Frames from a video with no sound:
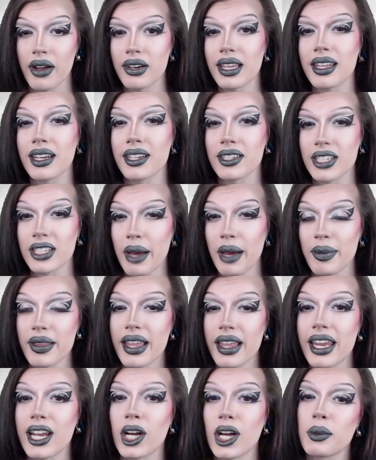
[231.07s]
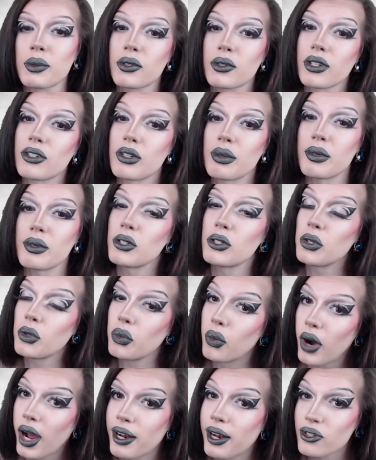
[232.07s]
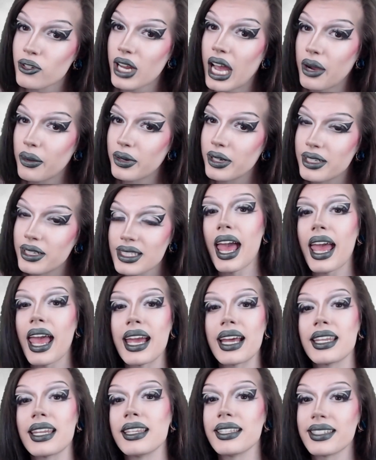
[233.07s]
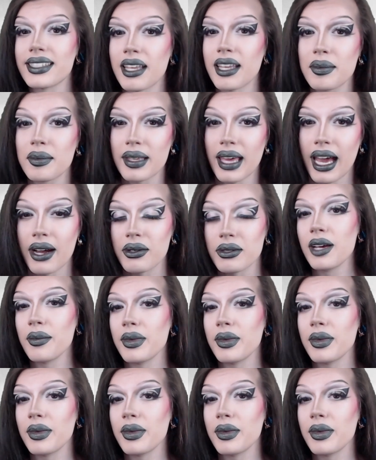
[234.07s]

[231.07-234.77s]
and then on top of that, it helps contribute to watch hours and the sub count,